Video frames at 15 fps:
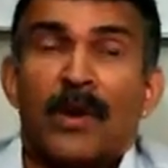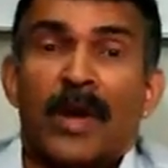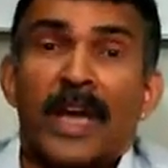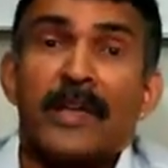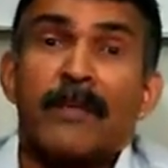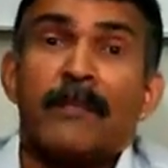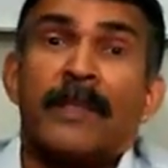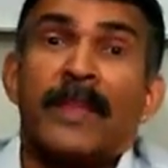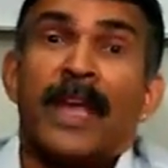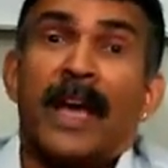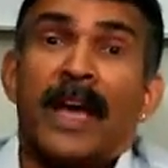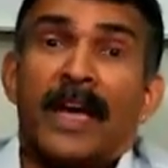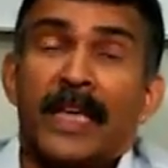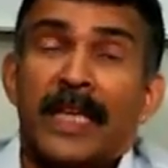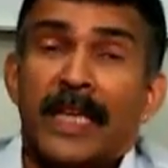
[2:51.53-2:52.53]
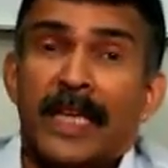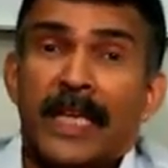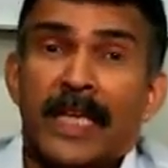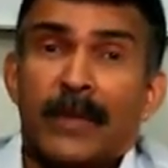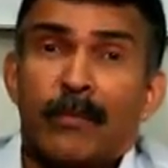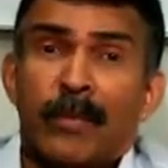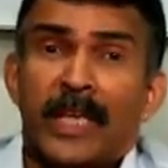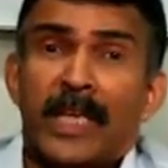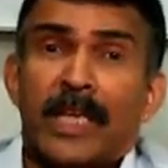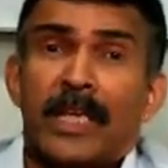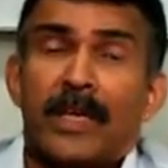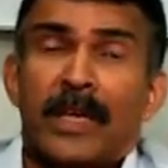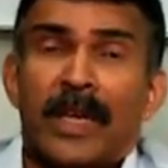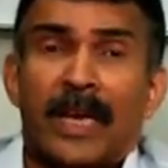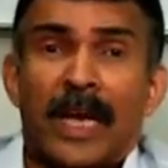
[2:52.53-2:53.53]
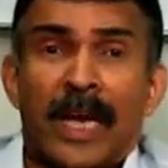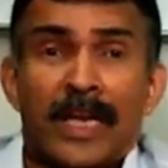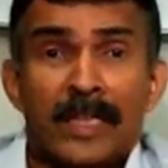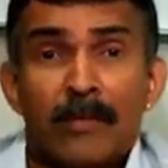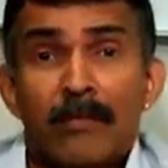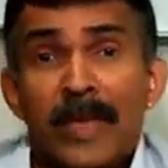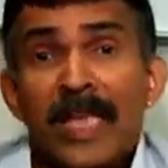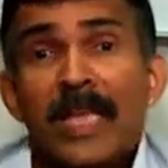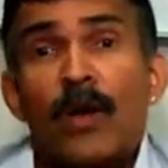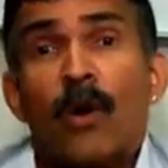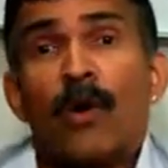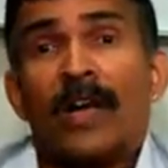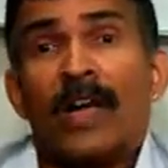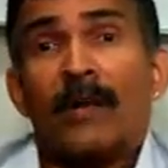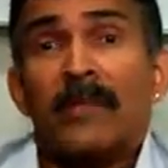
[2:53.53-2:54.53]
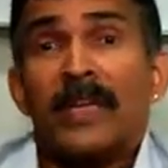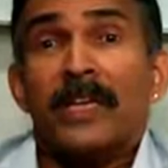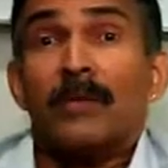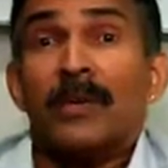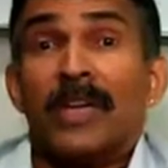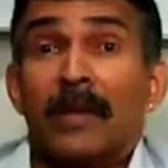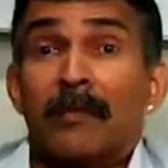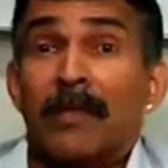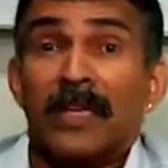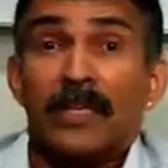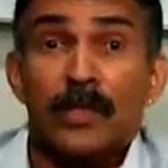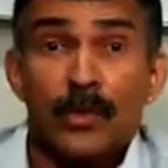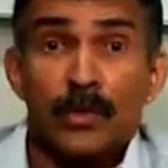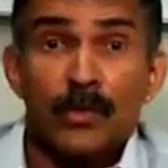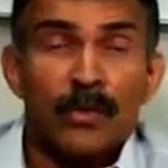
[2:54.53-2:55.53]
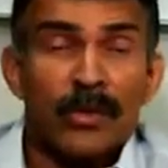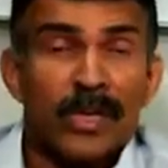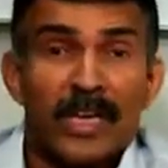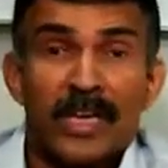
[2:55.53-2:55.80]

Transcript: Okay? Either me or Kamleen will get back to you